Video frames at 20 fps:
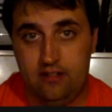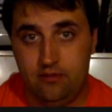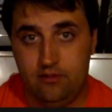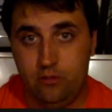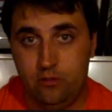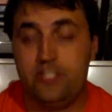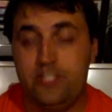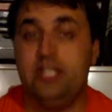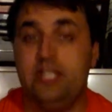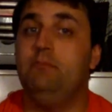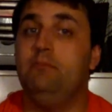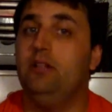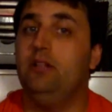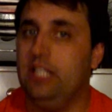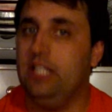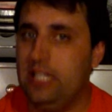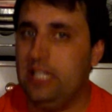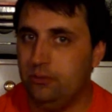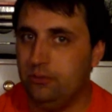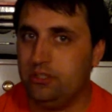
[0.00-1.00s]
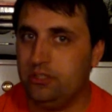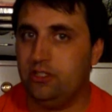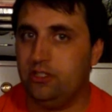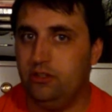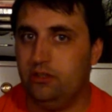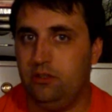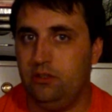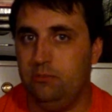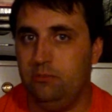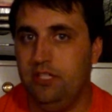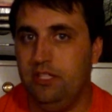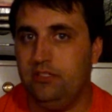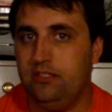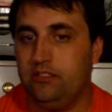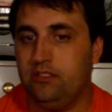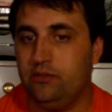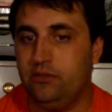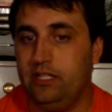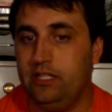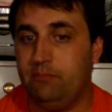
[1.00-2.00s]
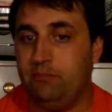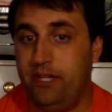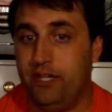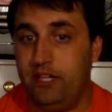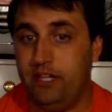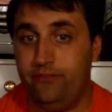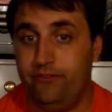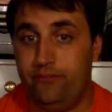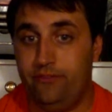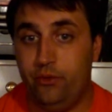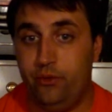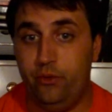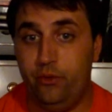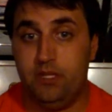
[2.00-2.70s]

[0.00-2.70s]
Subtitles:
which he believed was going to be his great breakthrough,